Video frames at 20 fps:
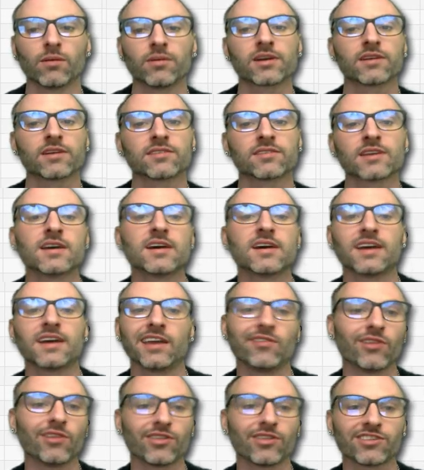because
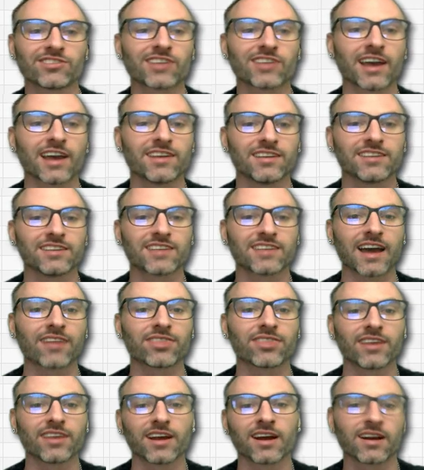even though the site is
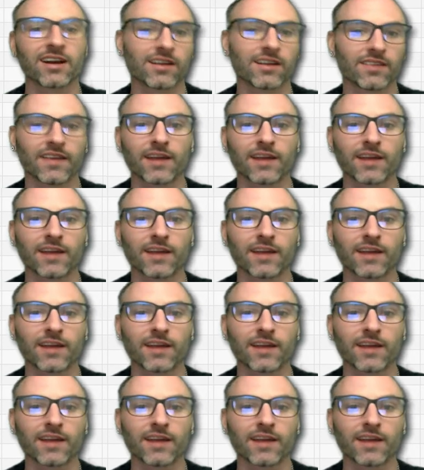out there,